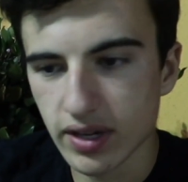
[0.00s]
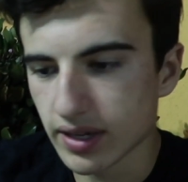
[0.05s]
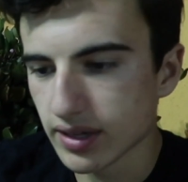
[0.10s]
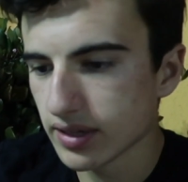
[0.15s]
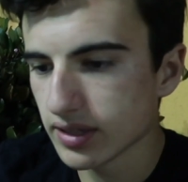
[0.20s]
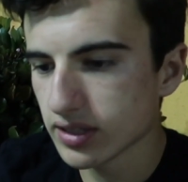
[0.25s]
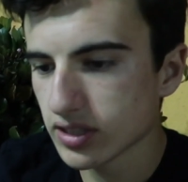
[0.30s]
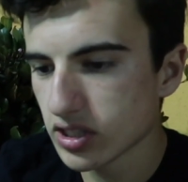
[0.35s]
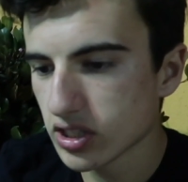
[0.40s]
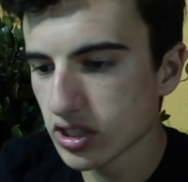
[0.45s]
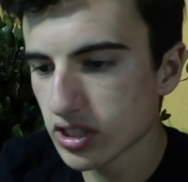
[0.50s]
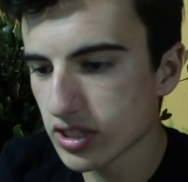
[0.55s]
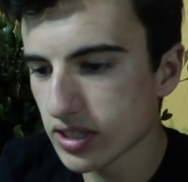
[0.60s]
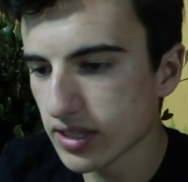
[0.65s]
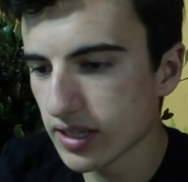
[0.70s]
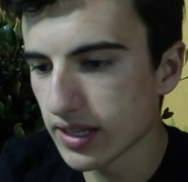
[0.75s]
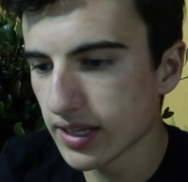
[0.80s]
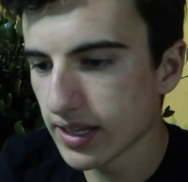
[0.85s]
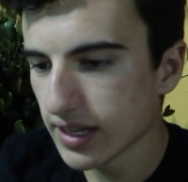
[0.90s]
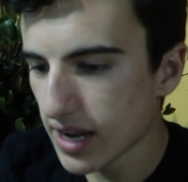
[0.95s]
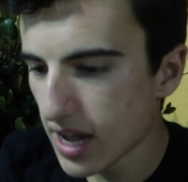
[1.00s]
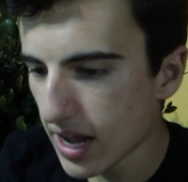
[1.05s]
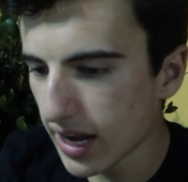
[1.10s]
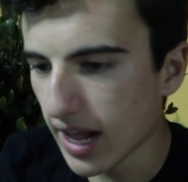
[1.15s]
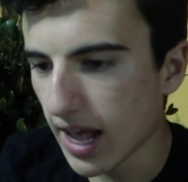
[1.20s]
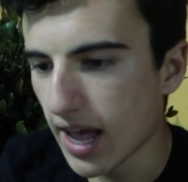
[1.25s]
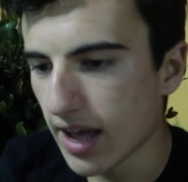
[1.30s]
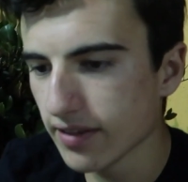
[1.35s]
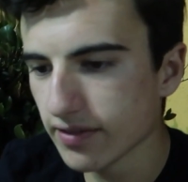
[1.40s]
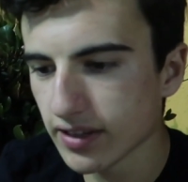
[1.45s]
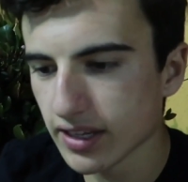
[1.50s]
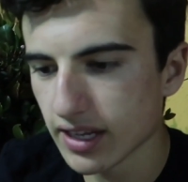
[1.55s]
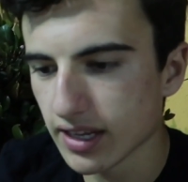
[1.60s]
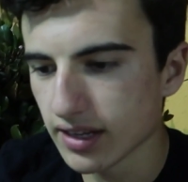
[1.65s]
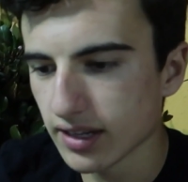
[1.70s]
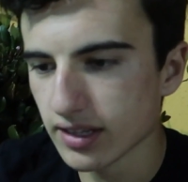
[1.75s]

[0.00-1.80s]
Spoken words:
it. It's just not having it.